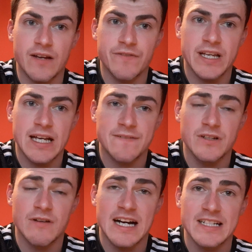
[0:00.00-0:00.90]
I think
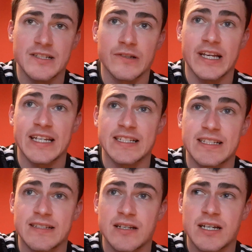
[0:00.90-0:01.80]
after Arsenal,
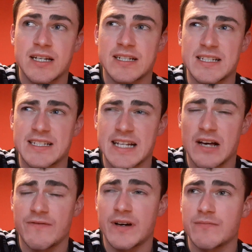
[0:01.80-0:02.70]
is it
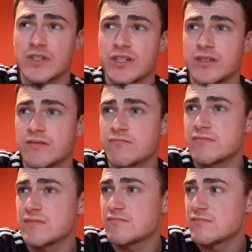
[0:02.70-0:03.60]
Southampton?
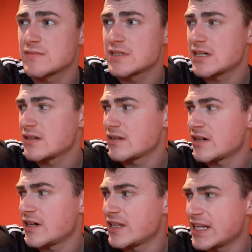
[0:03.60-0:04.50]

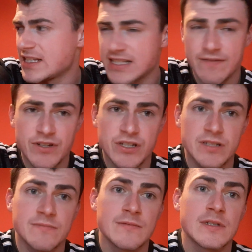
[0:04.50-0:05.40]
Then it's
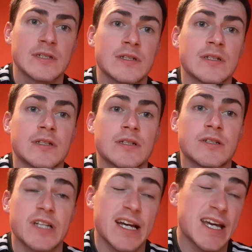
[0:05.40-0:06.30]
Everton.
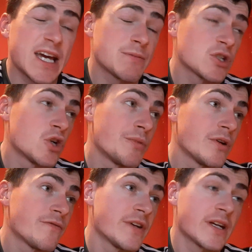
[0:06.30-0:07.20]
So yeah, games are coming
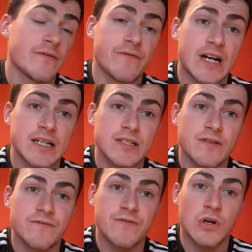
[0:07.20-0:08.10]
up thick and
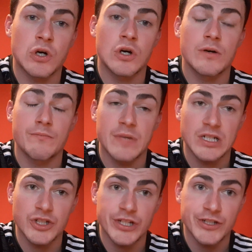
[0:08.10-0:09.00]
fast for
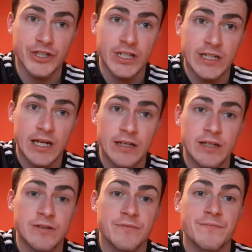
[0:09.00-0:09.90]
Manchester
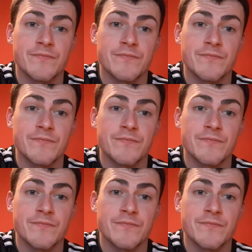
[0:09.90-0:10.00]
United.